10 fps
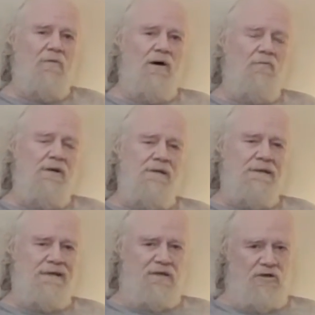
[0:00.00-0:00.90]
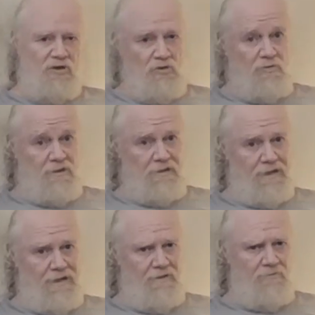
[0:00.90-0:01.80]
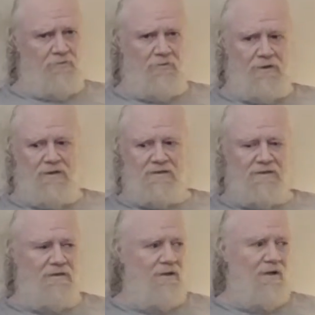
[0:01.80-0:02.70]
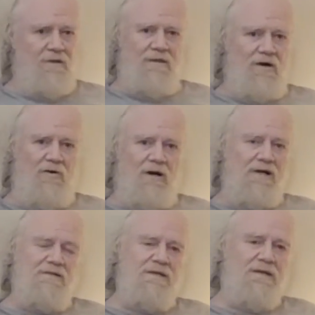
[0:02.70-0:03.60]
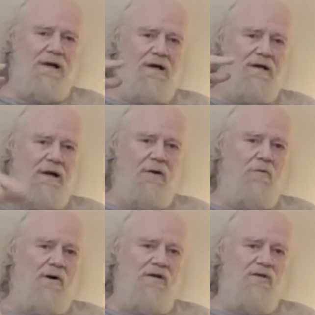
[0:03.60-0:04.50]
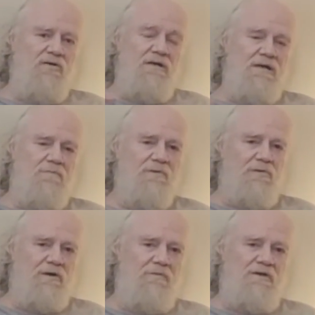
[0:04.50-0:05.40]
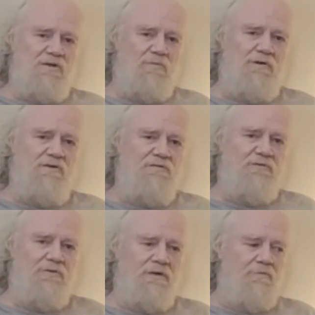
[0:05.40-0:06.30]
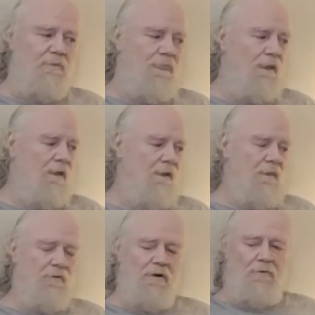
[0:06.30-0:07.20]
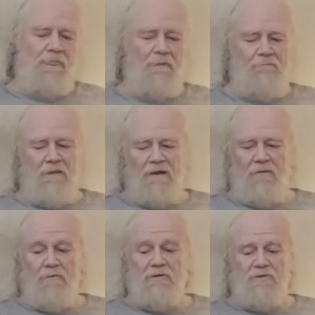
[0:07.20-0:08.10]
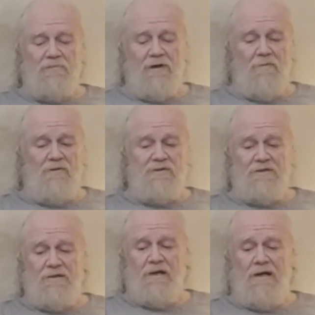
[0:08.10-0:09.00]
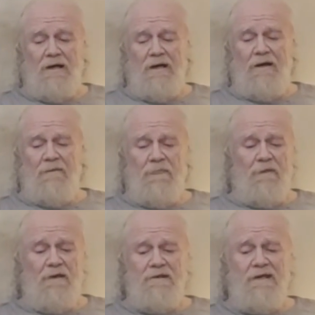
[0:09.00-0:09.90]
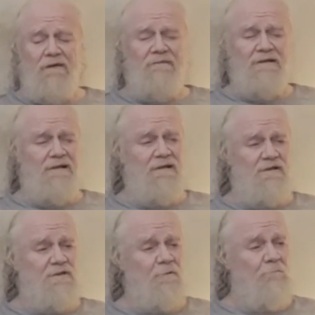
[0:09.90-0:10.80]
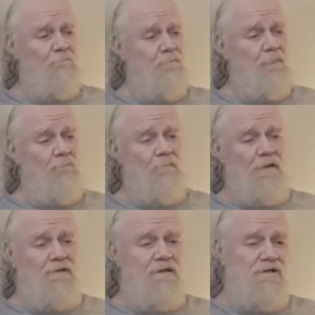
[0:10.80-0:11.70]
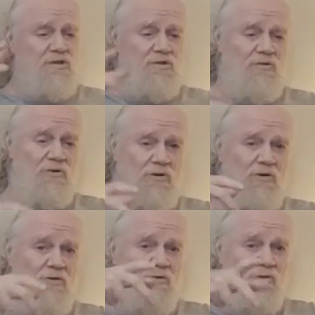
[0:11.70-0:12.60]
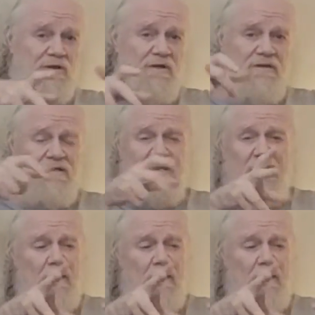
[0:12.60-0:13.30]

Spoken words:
what we think you can handle. And I said, no, I said, I want you to keep your agreement. It's a breach of agreement. Well, a breach of promise. And the thing of it is, this little girl who did this,